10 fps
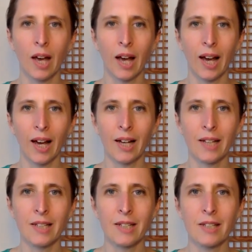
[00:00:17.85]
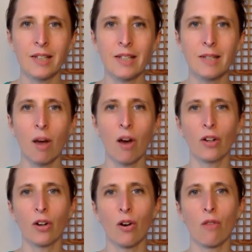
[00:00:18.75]
and this is part
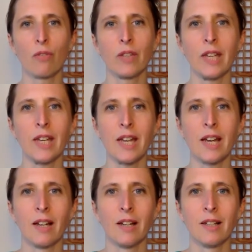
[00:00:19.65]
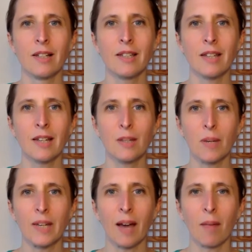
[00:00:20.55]
of the
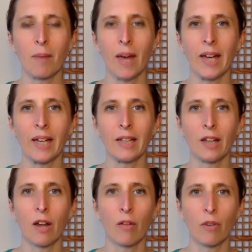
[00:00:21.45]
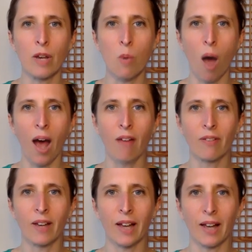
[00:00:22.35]
6-week campaign Rewire for
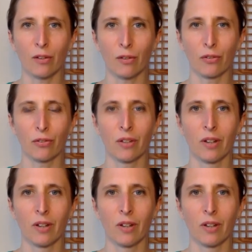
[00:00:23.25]
Health.